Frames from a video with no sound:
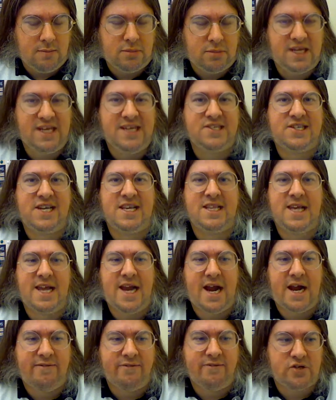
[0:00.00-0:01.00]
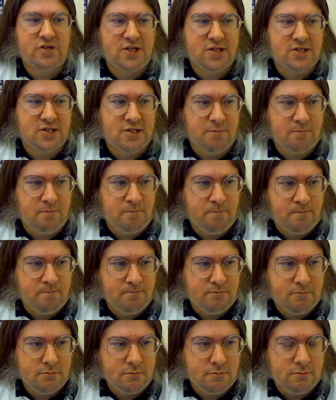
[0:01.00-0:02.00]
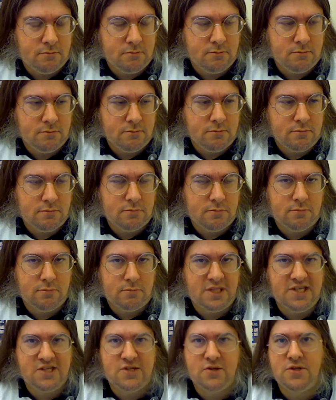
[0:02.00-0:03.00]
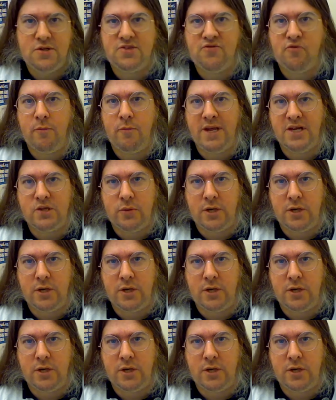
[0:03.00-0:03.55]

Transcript: Please get that out of your system. Please do this for me,